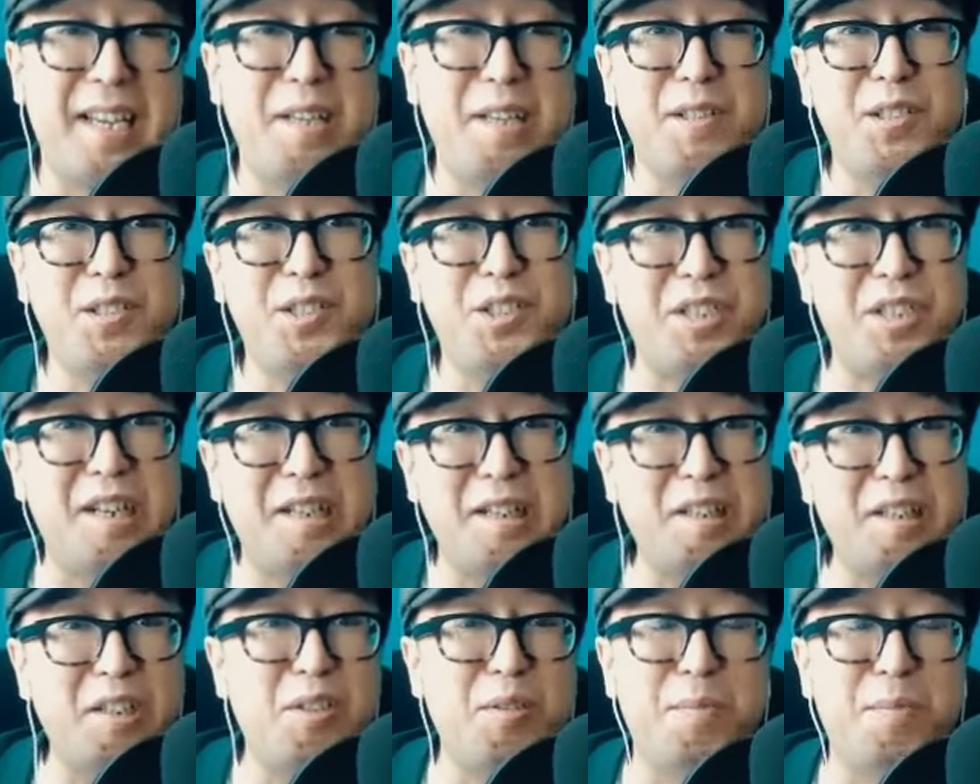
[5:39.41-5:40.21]
Can you share
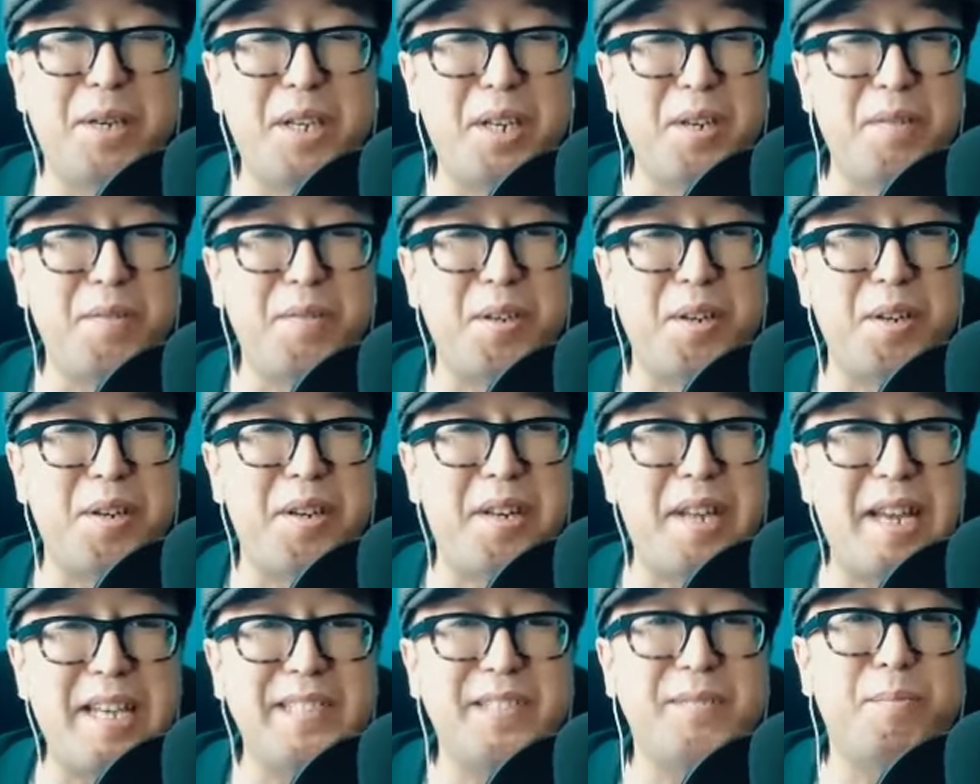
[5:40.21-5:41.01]
a little bit of your
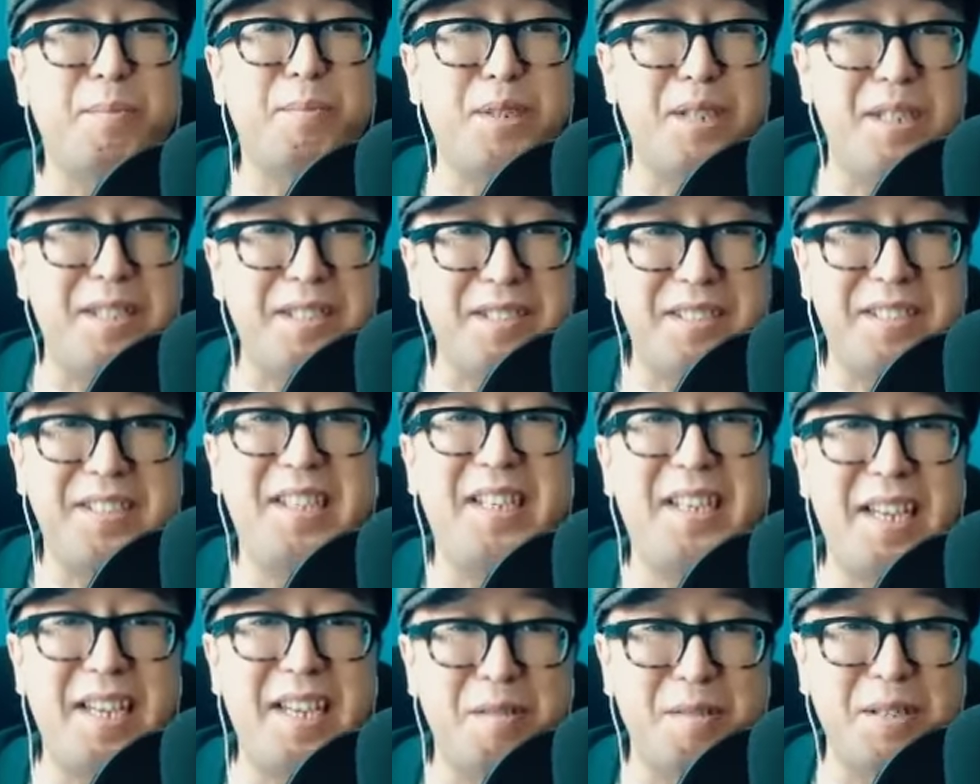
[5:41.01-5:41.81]
desperate
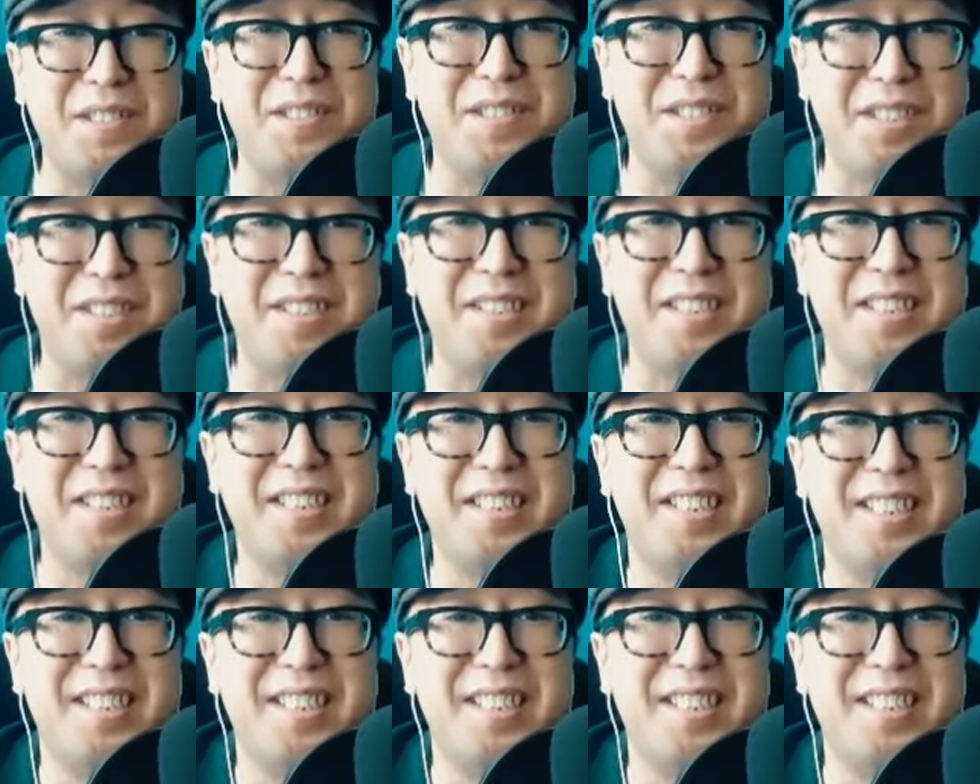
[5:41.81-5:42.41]
seeking, Richard?